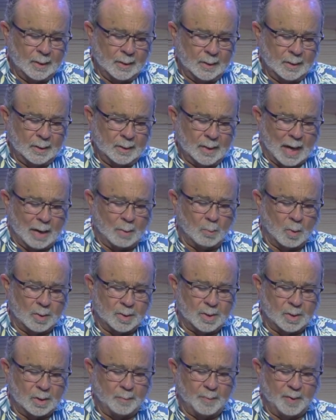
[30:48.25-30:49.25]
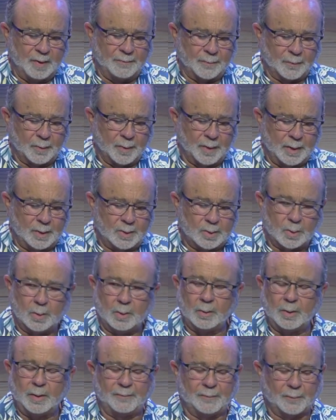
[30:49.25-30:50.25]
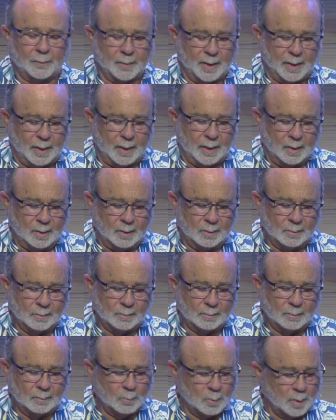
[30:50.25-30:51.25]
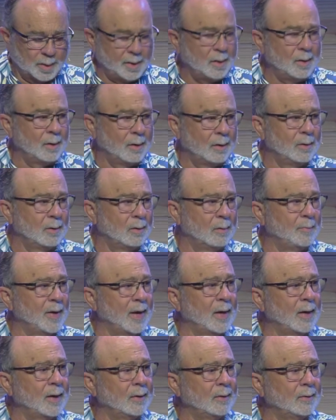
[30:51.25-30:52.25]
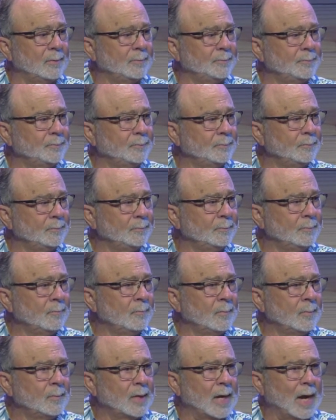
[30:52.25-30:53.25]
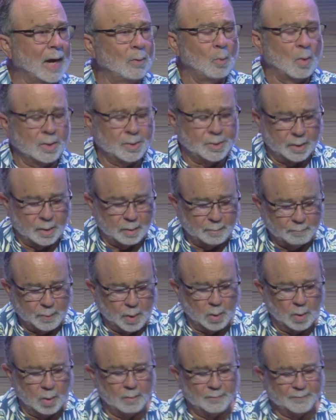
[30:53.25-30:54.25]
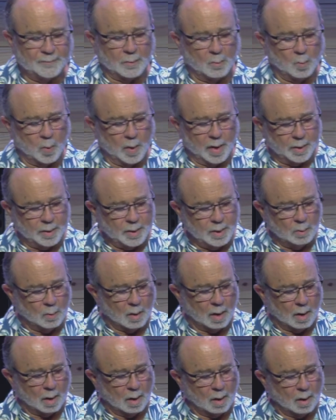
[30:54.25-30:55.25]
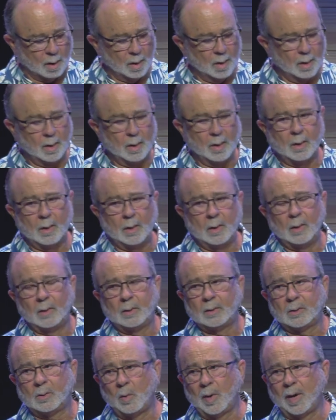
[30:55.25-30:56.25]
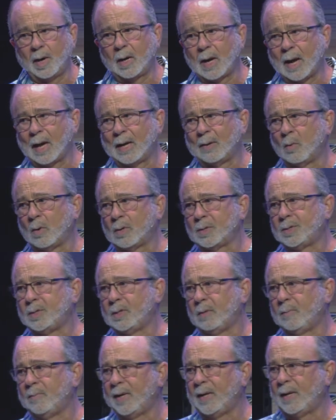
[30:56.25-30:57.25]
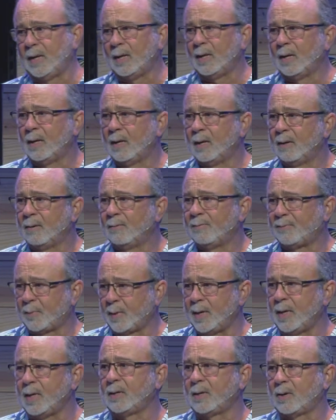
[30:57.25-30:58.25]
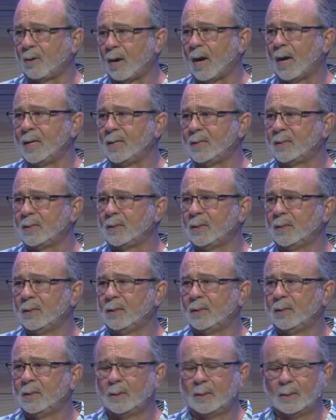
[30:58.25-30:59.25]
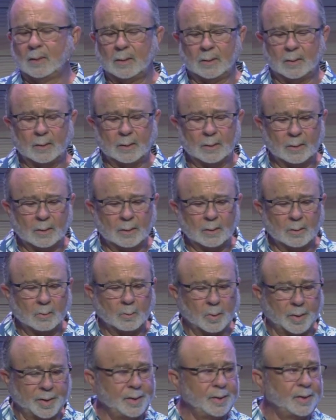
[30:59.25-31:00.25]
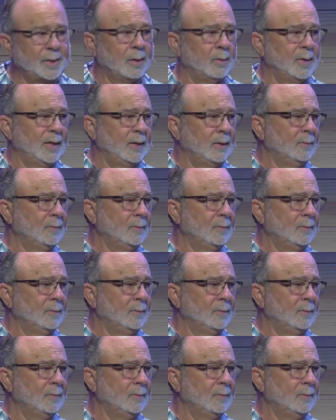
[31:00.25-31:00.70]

God wants you to be free, truly free. What are you going to do about it? God wants you to move from where you are to where God wants you to be, free in Christ. What are you doing?